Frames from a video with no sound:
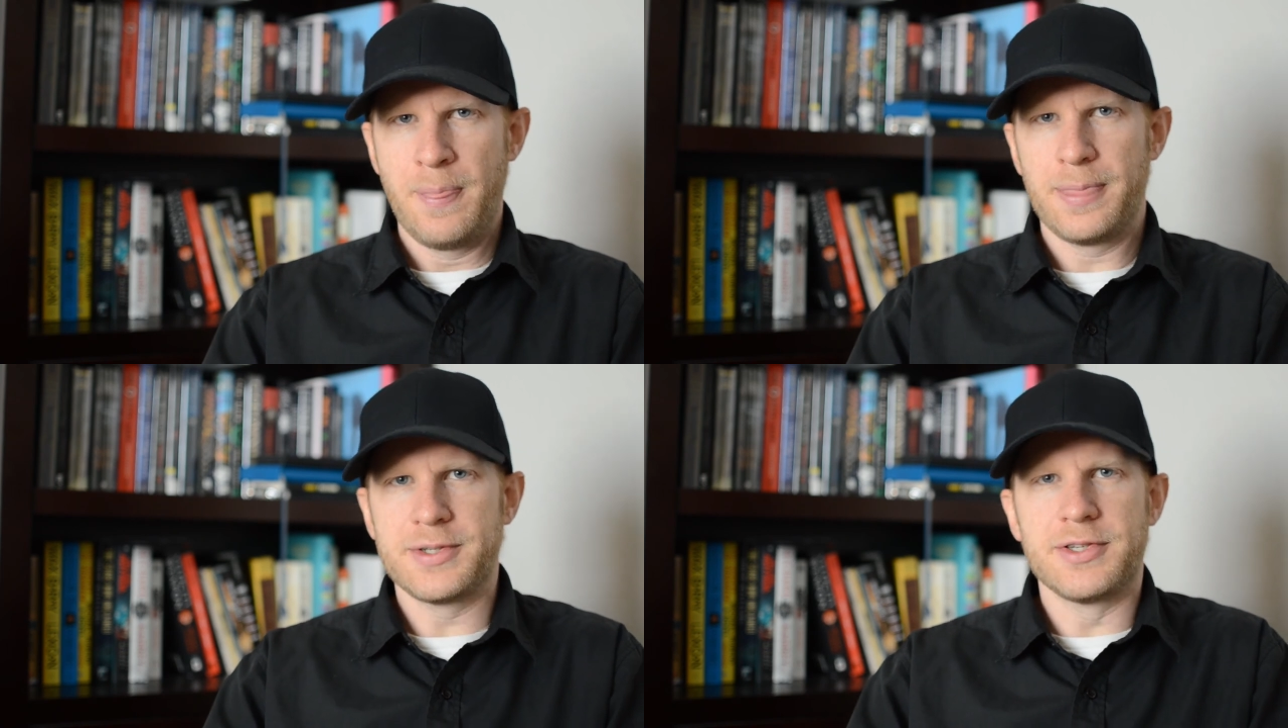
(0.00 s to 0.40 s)

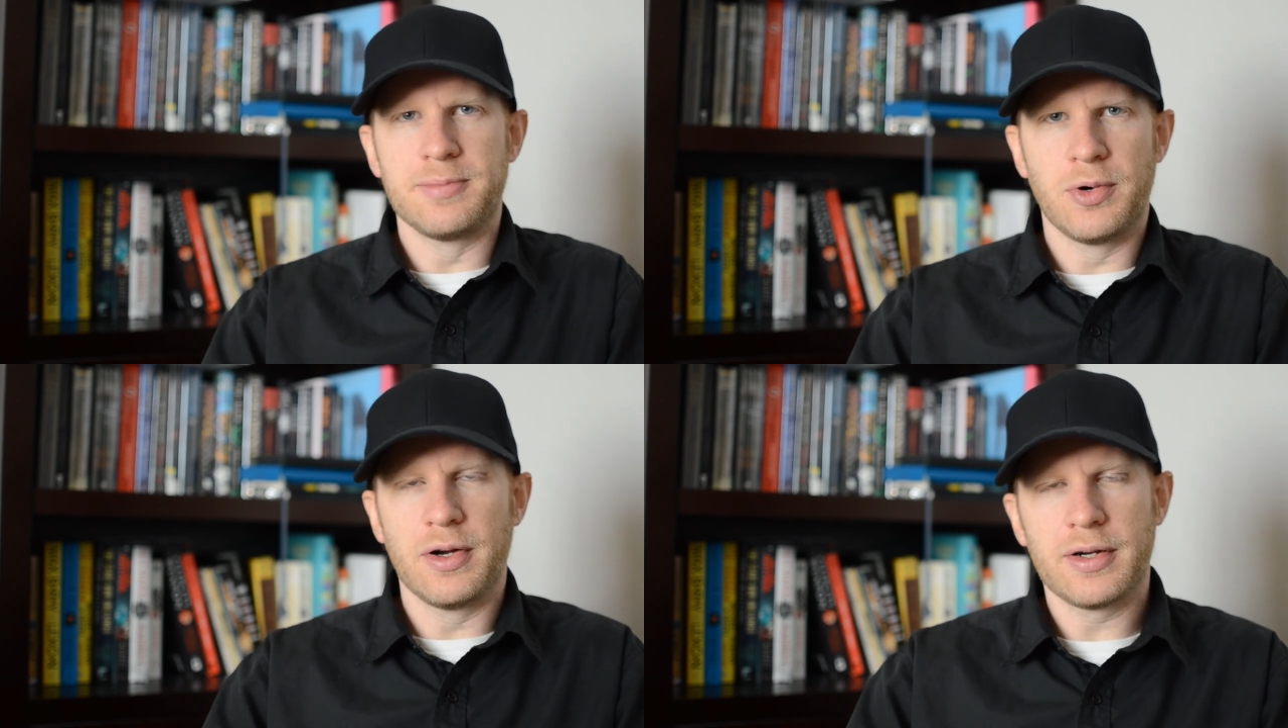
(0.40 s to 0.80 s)
This is
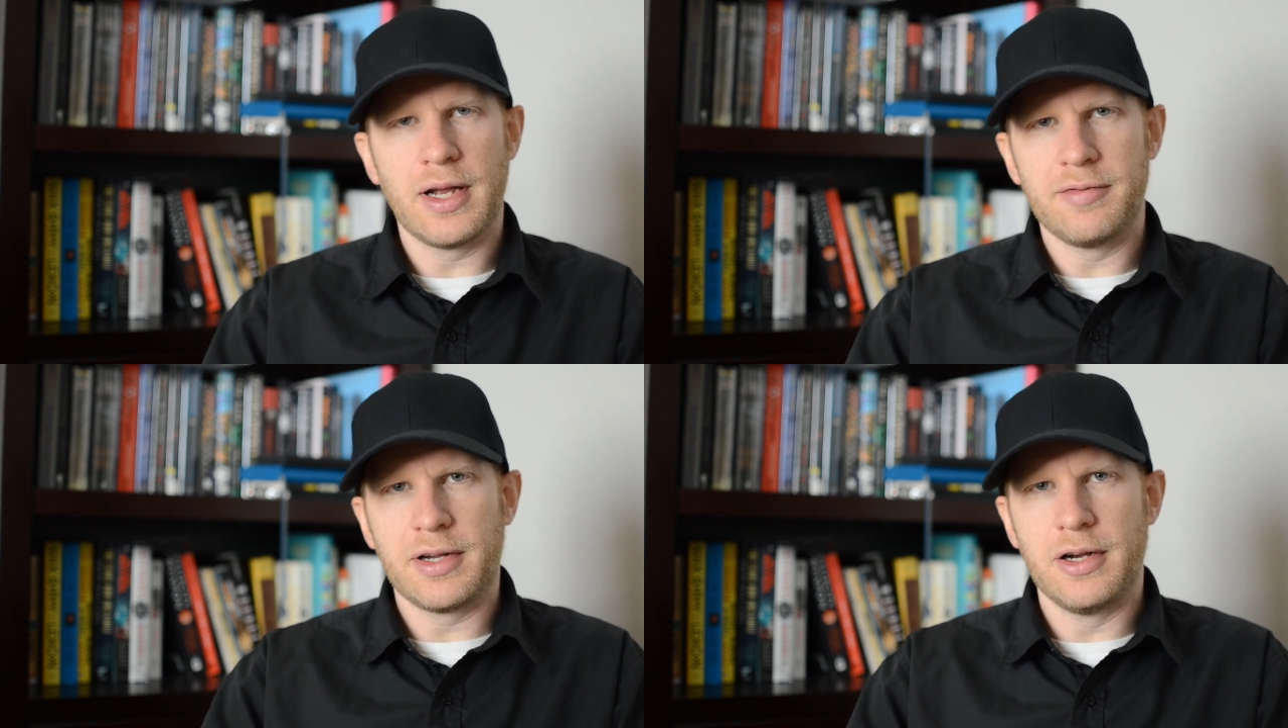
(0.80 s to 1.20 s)
more
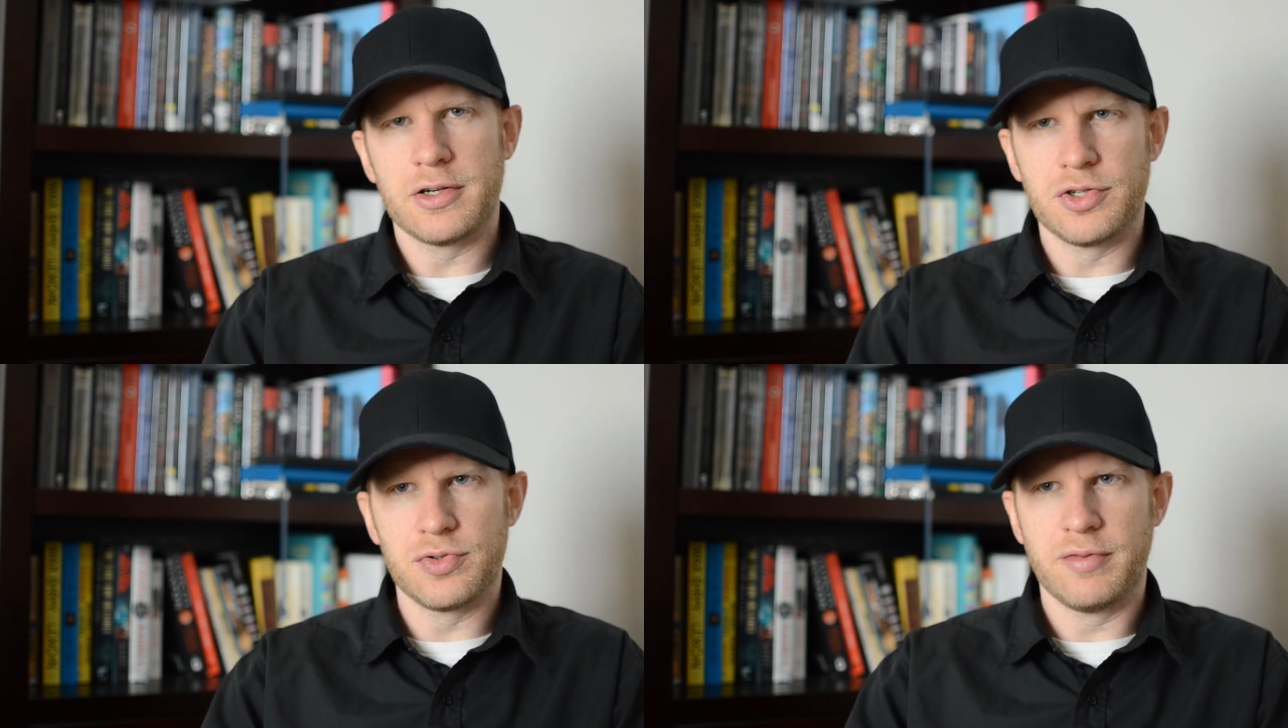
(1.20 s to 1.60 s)
kind of a
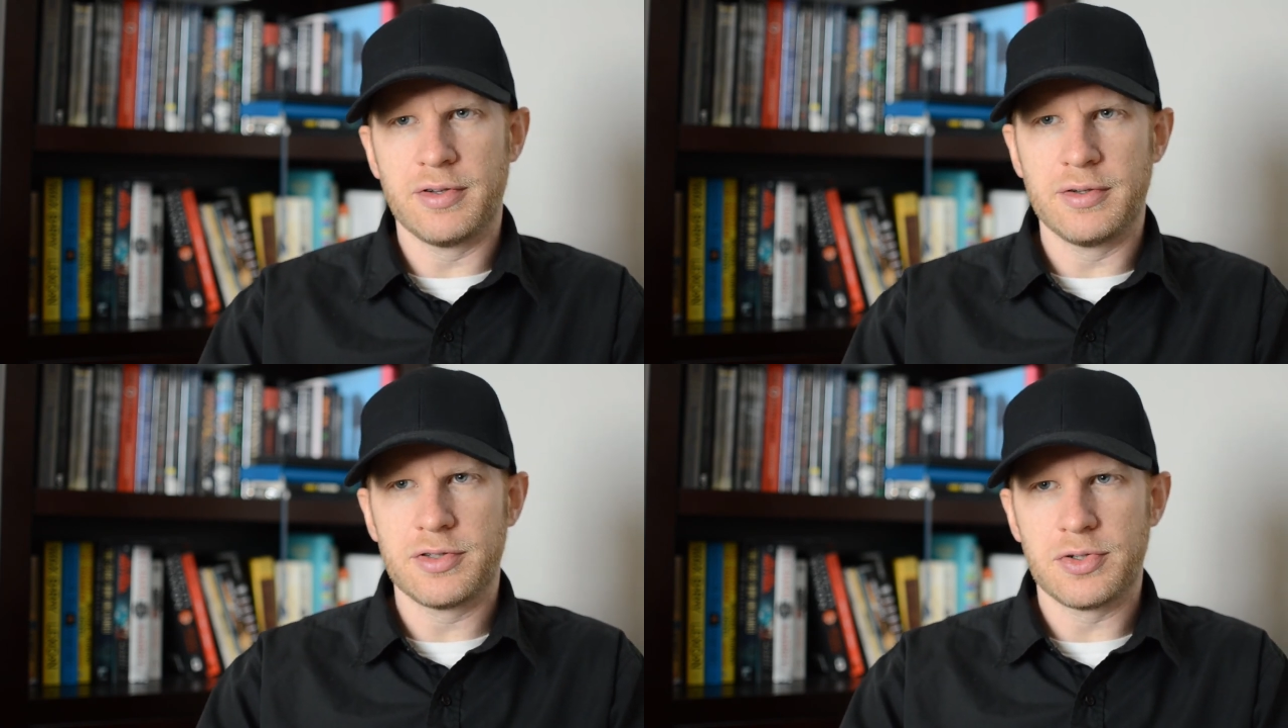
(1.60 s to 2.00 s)

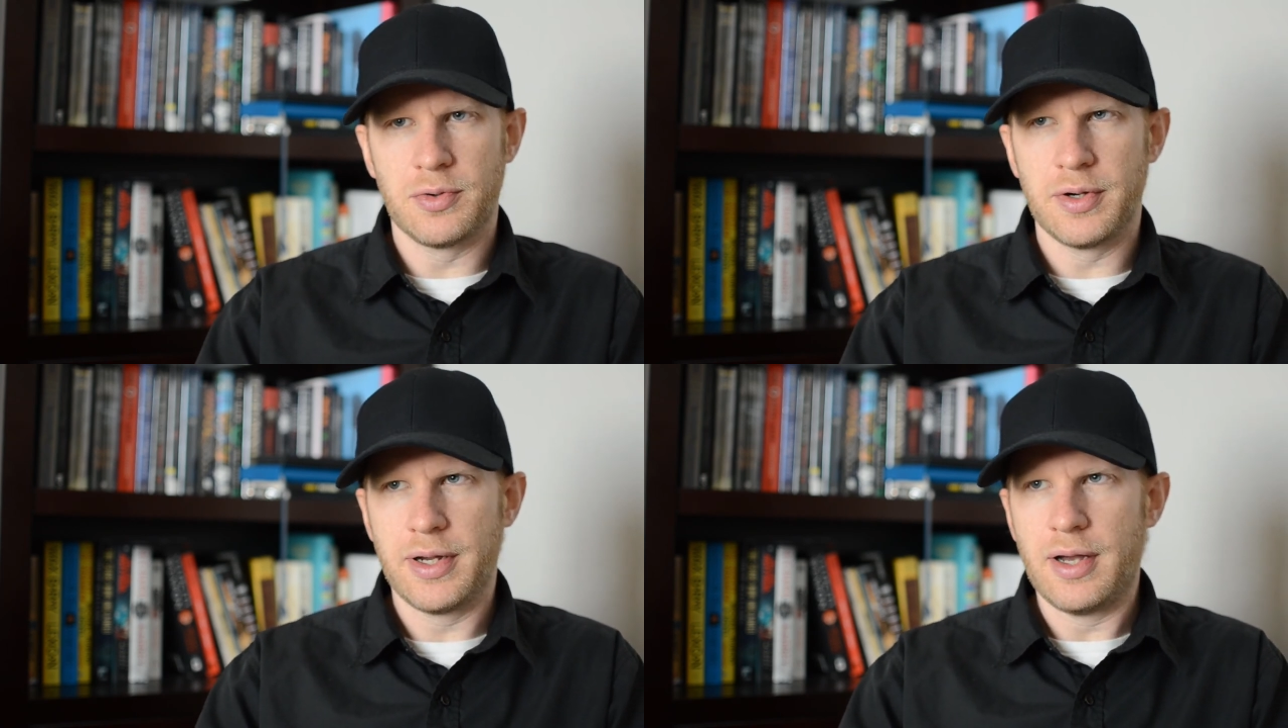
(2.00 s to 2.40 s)
character-driven
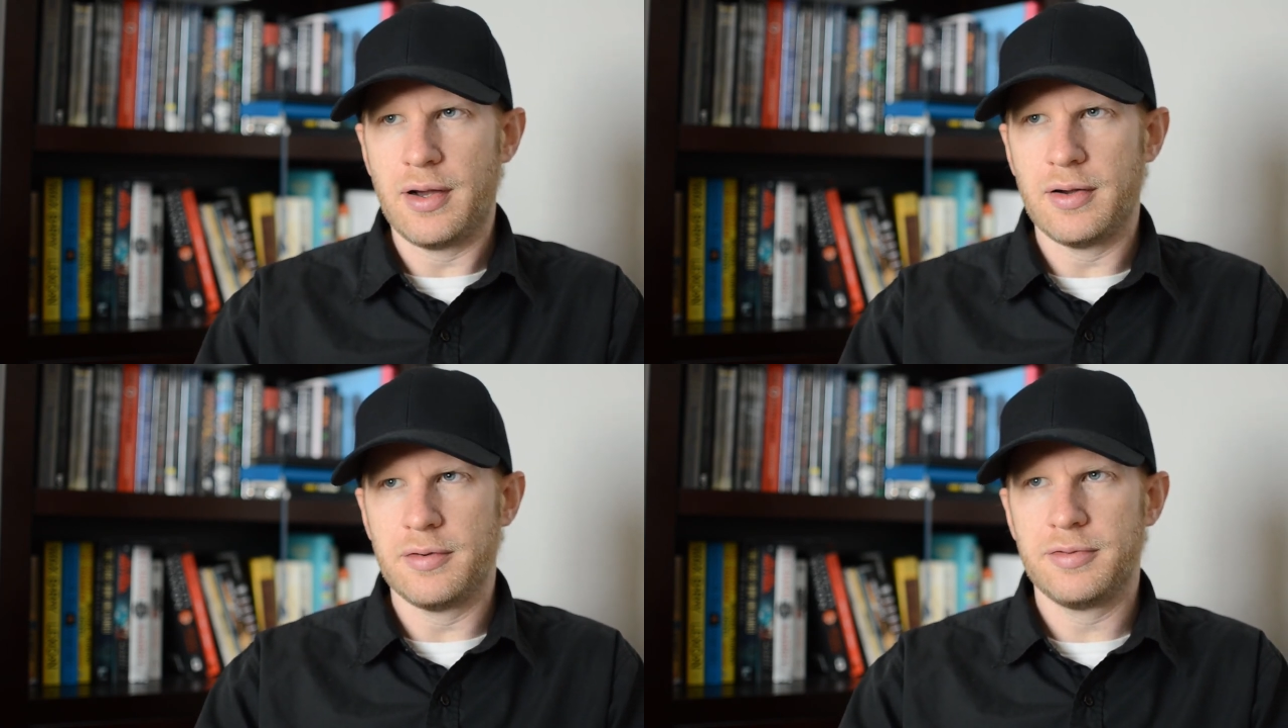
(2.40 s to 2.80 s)
story
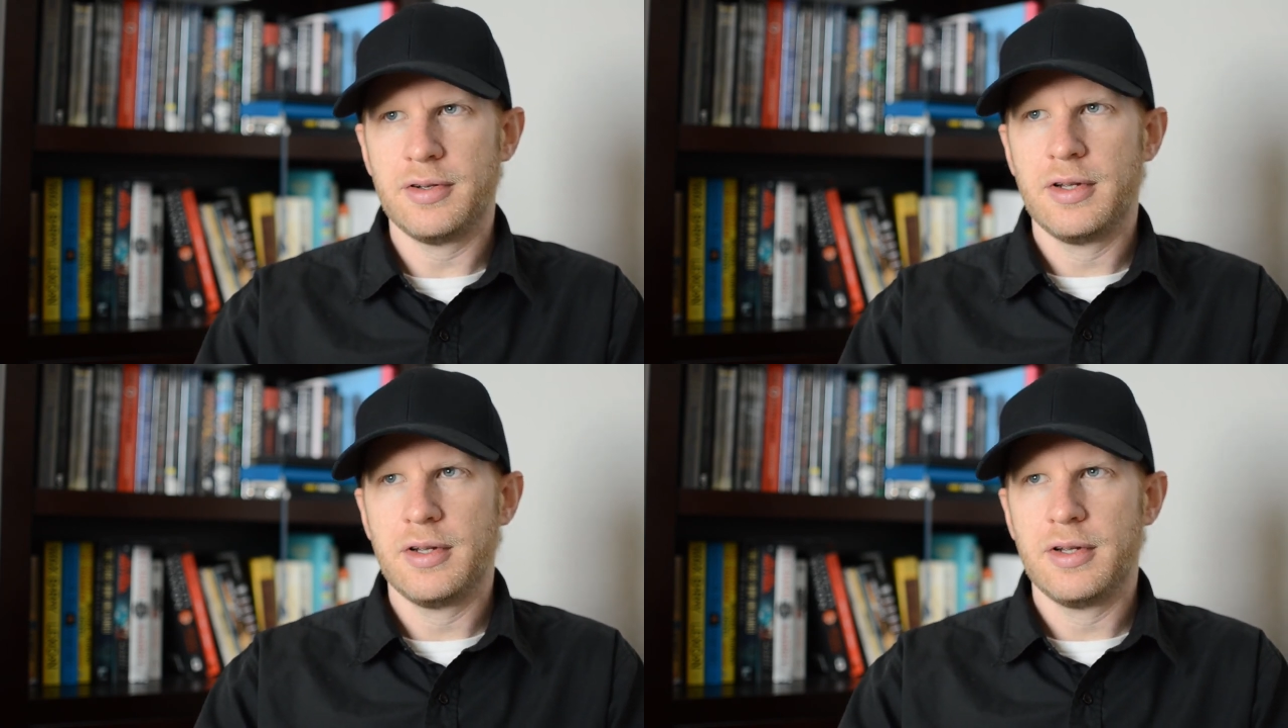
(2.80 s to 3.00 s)
of